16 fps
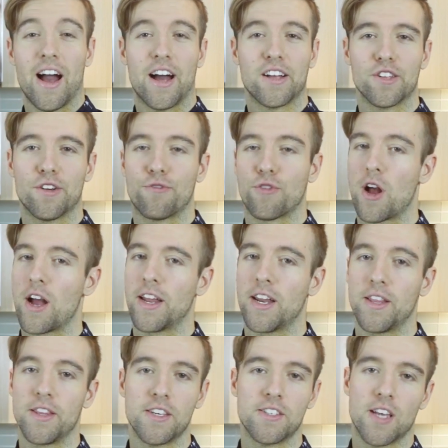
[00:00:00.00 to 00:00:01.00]
I love
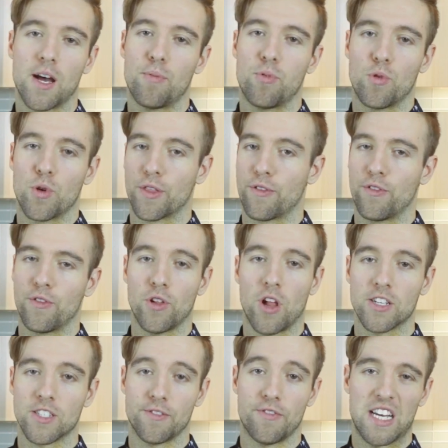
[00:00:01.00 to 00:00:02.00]
frying these up with
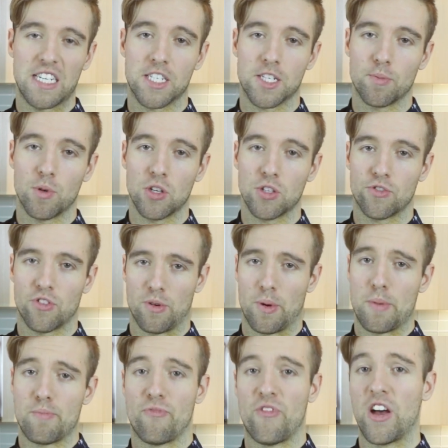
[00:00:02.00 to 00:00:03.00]
lots of vegetables for
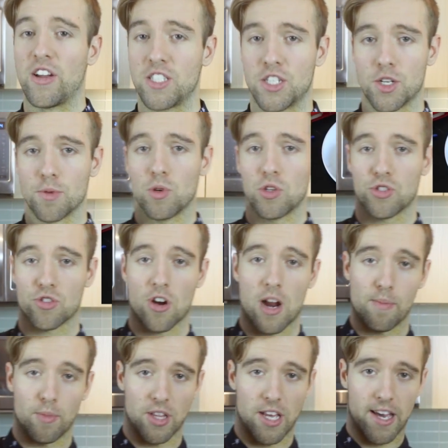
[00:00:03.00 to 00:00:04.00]
my vegetable
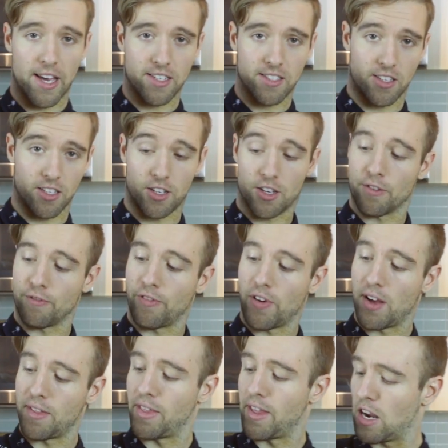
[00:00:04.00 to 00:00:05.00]
scrambled eggs that you can
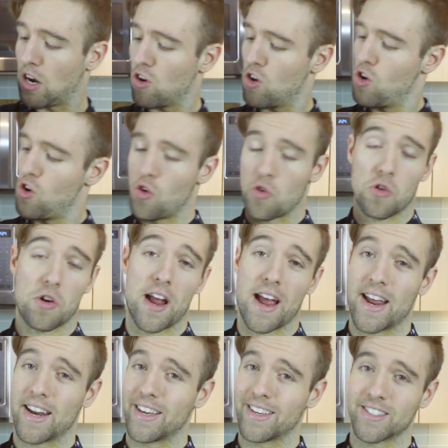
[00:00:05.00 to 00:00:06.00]
find there or
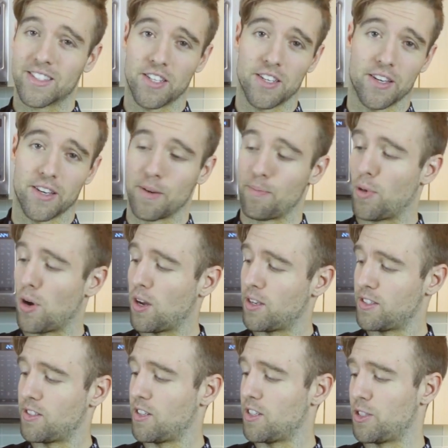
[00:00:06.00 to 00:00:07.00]
adding to
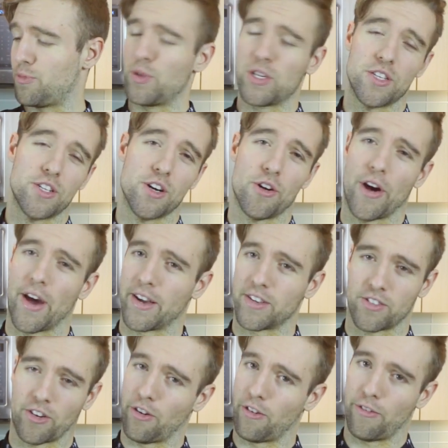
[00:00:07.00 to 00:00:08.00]
pastas, but you know
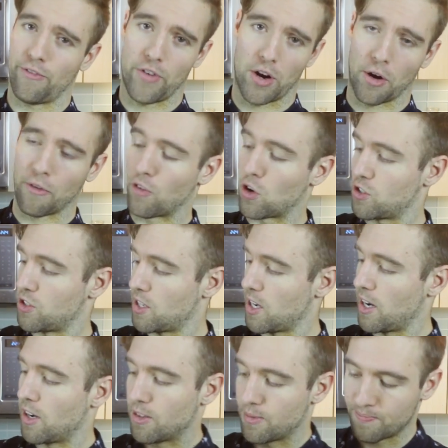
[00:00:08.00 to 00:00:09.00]
eggs are very
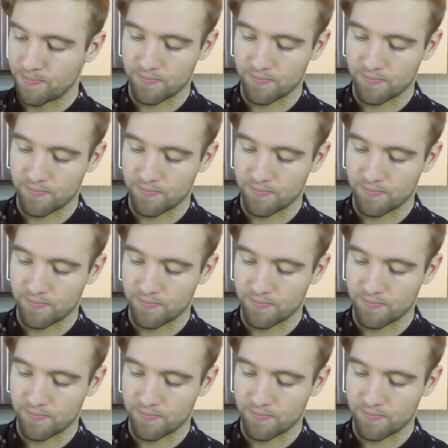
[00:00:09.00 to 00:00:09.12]
versatile.